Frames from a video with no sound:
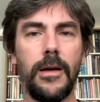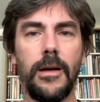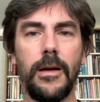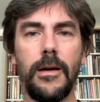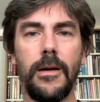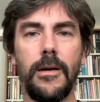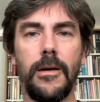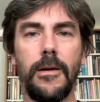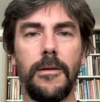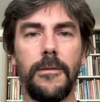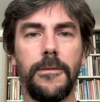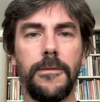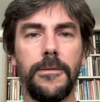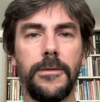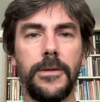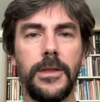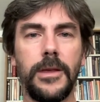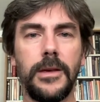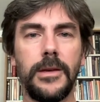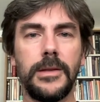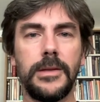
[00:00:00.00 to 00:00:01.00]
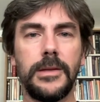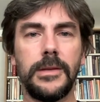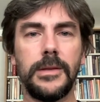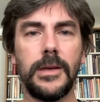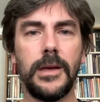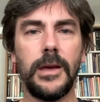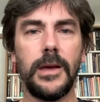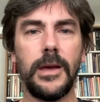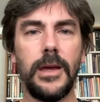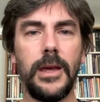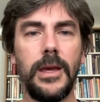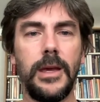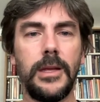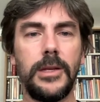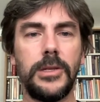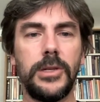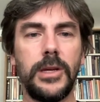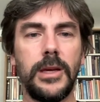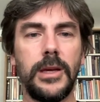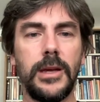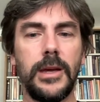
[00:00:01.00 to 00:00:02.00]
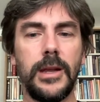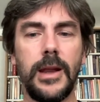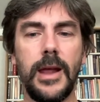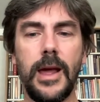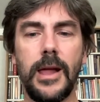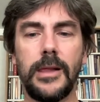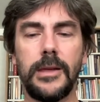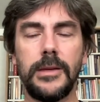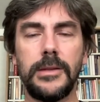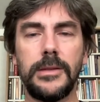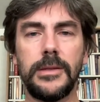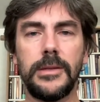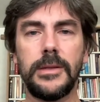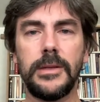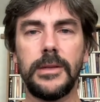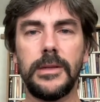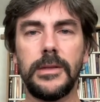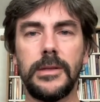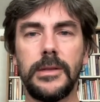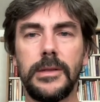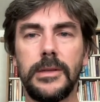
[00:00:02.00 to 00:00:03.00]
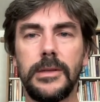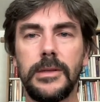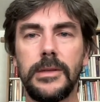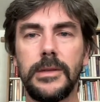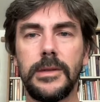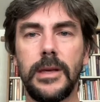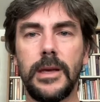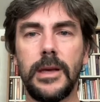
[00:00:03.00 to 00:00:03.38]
of this I Ching analysis.